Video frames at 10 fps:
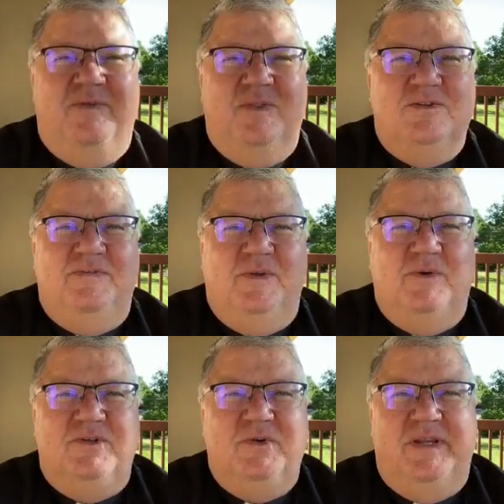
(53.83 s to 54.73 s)
For those of
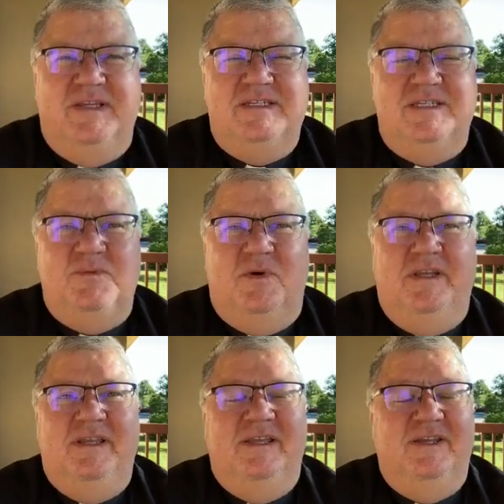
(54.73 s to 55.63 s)
you who are joining us this
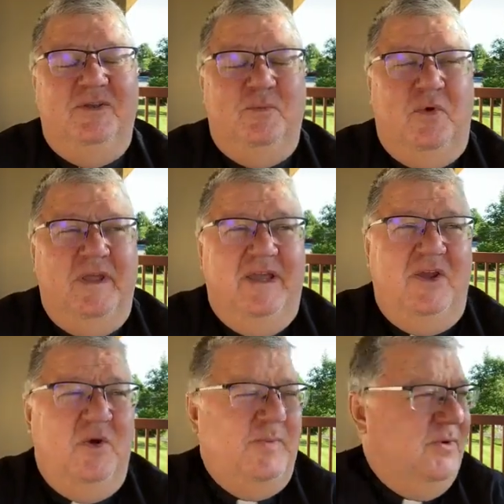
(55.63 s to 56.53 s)
morning, good morning.
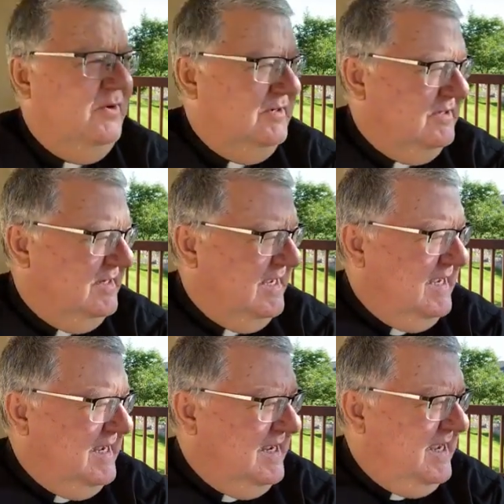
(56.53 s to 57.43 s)
I hope you are
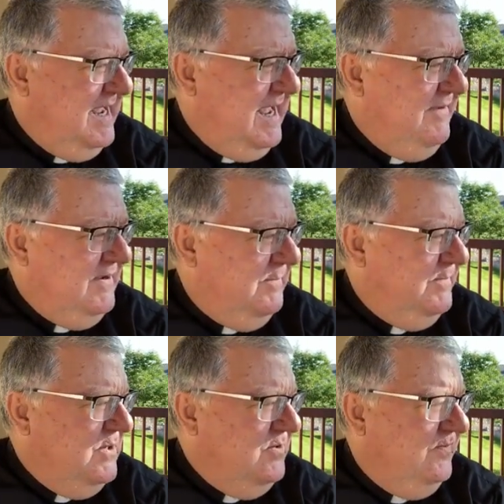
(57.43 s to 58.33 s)
having a
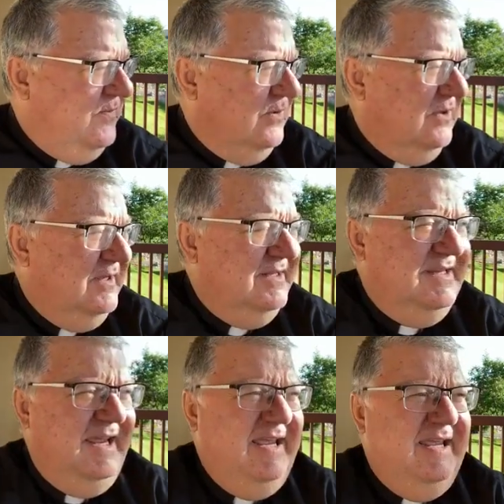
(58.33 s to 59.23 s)
beautiful
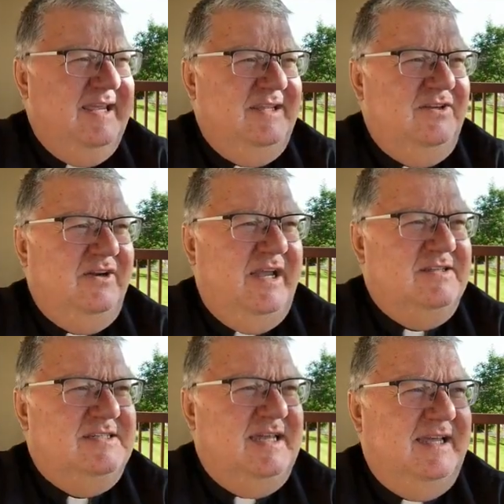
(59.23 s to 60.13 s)
day and you're
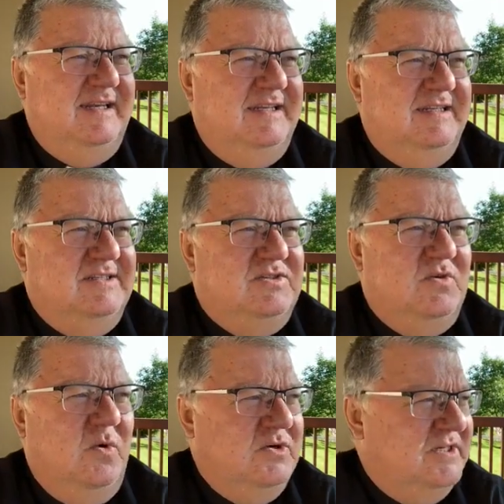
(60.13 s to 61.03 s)
outside. It is
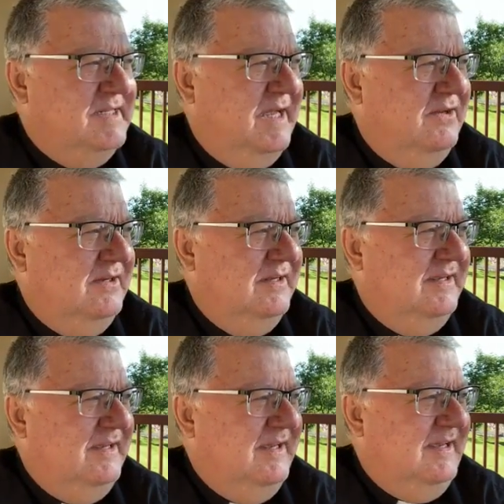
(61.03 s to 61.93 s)
gorgeous out
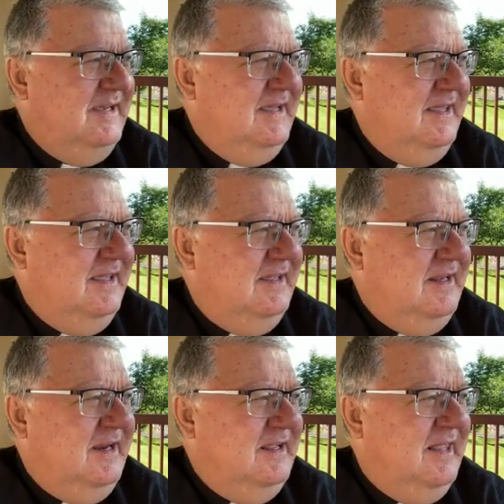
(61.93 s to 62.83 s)
uh,
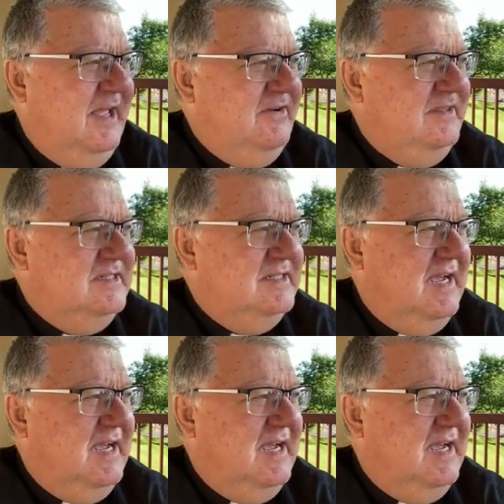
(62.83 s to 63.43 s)
not a cloud in the